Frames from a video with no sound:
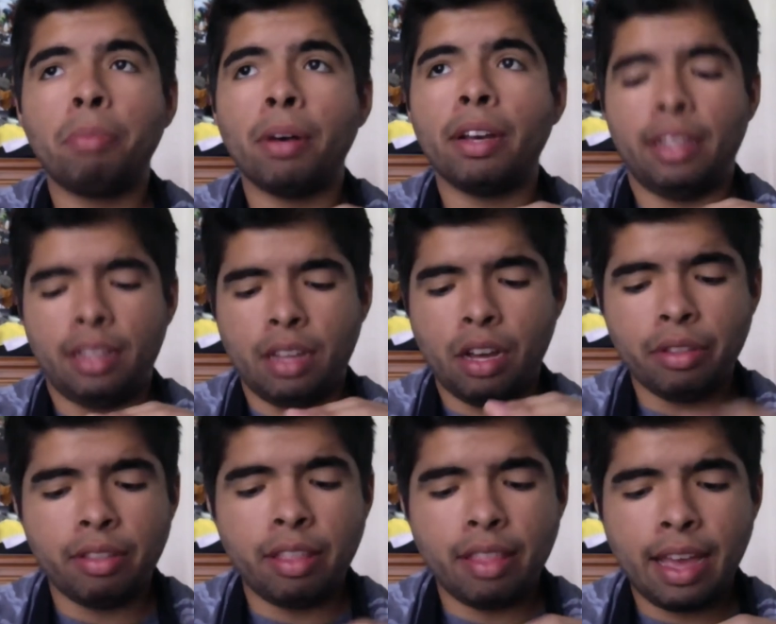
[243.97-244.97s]
but
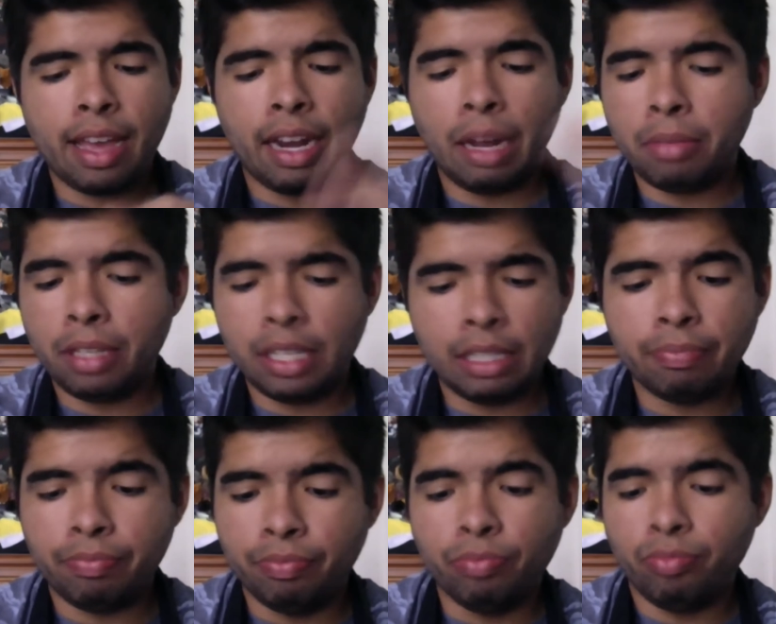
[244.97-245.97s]
other than that, I mean,